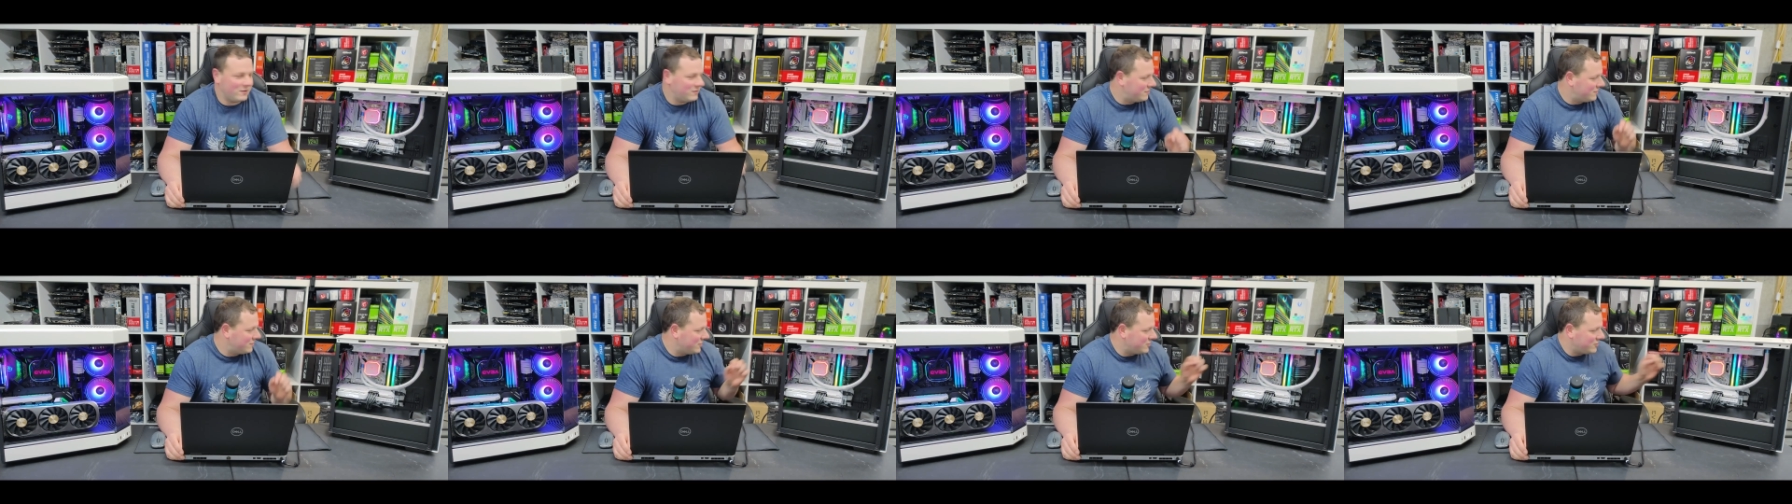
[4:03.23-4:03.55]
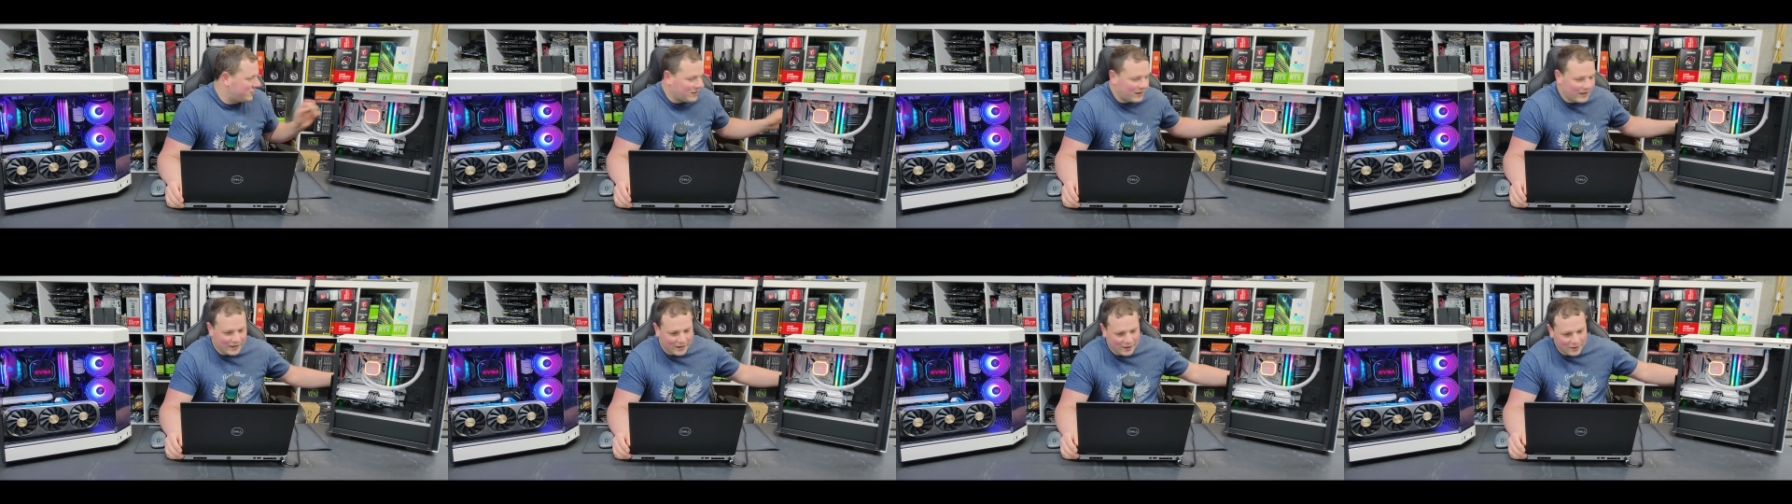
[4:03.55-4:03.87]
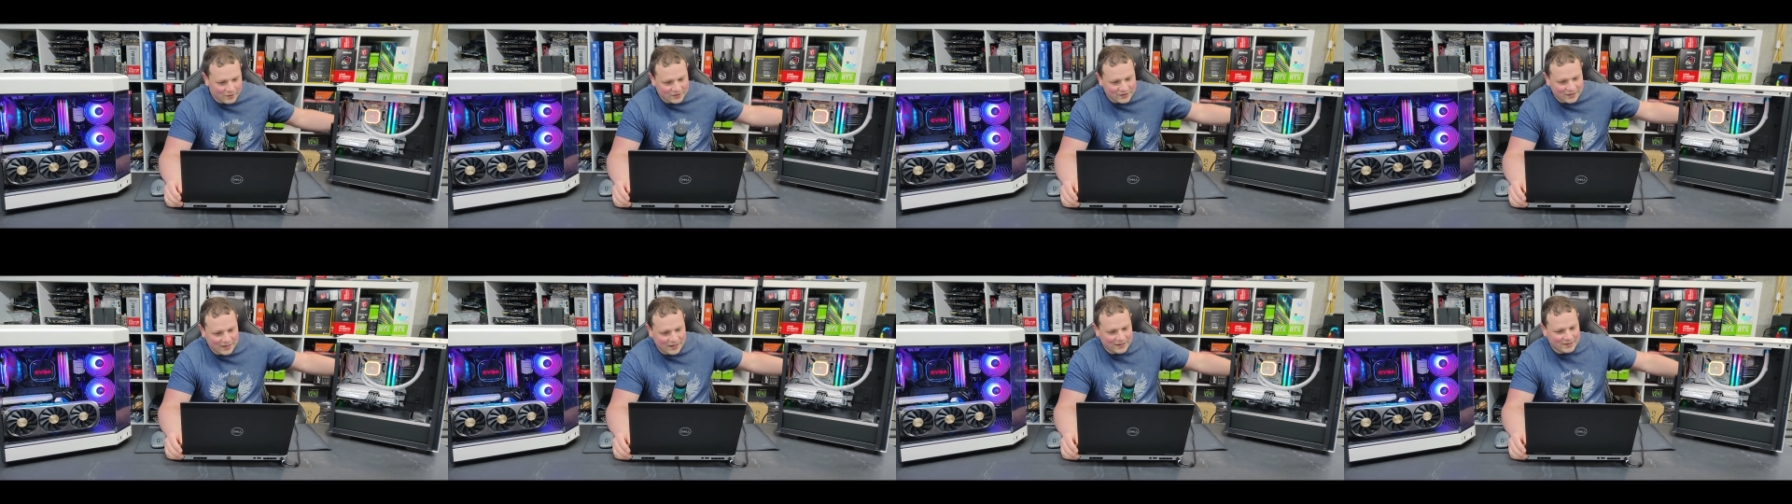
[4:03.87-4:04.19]
to try to
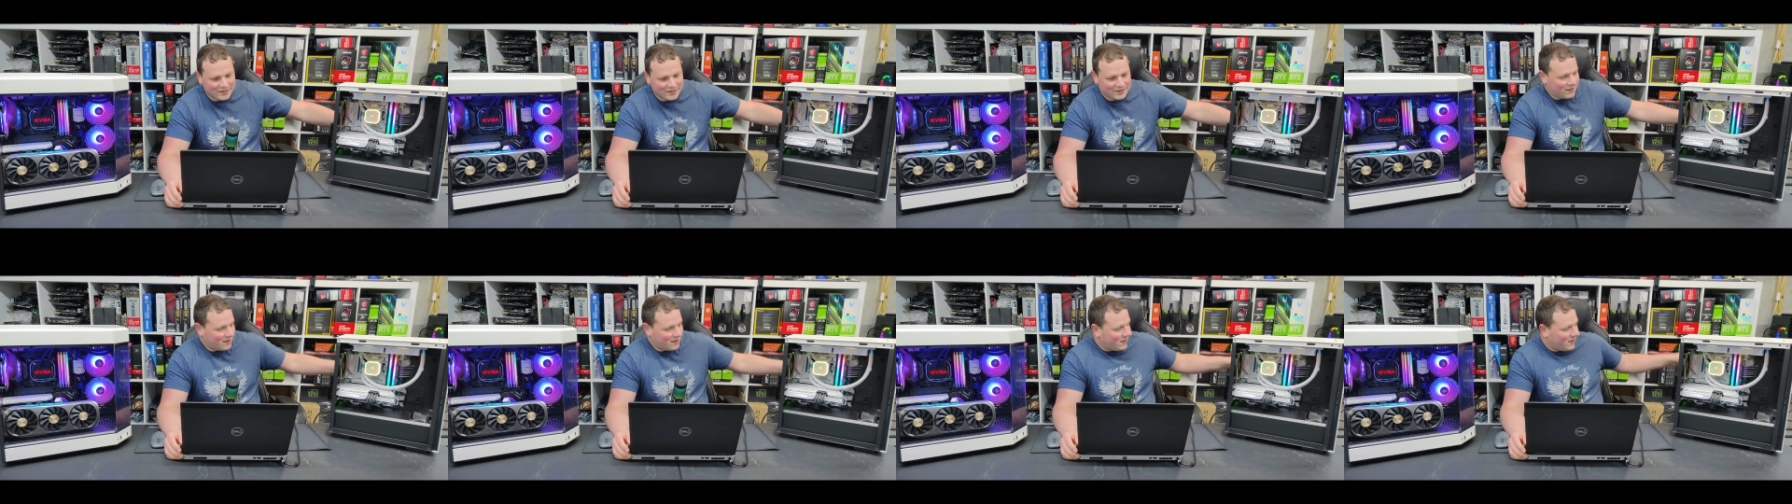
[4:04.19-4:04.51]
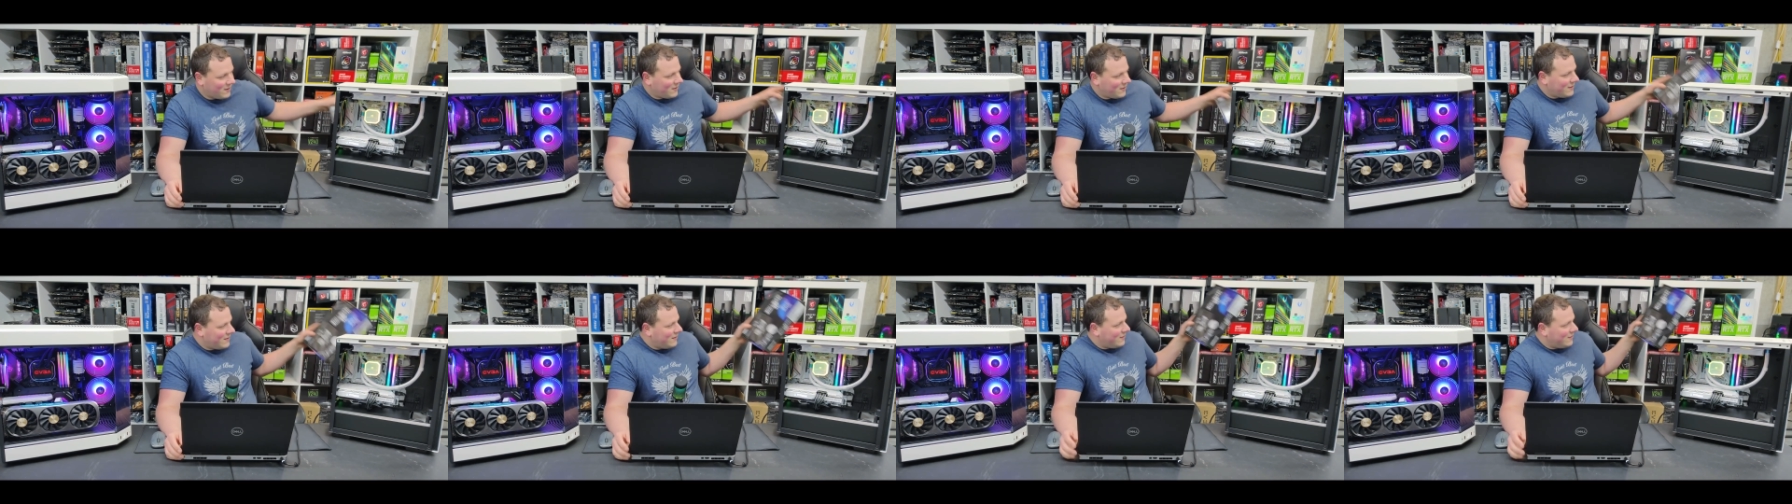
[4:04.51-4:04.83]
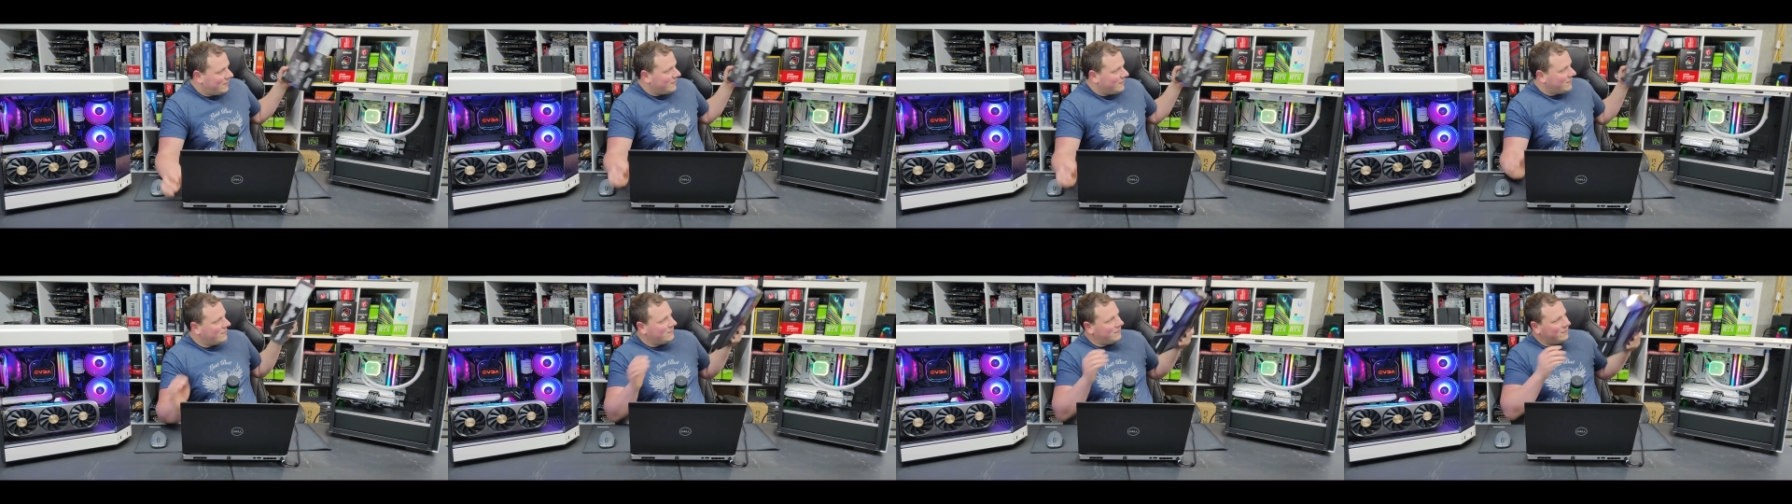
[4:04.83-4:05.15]
use this Arc
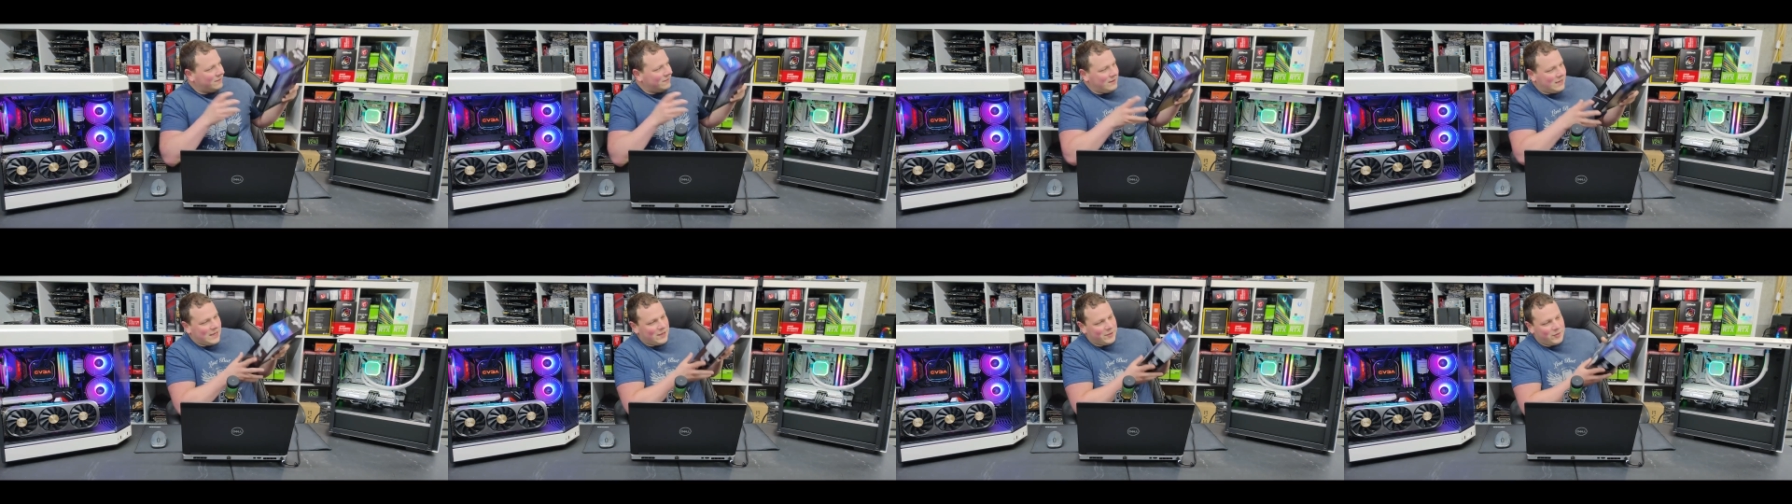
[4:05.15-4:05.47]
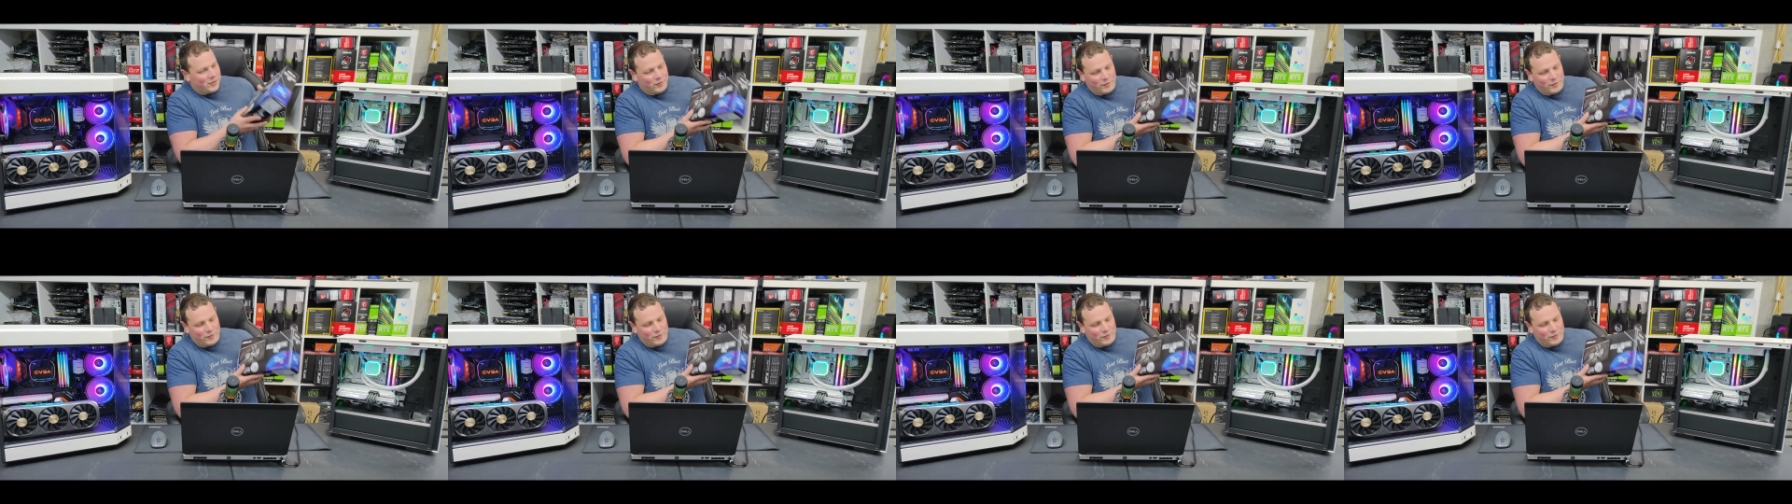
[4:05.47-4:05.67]
A three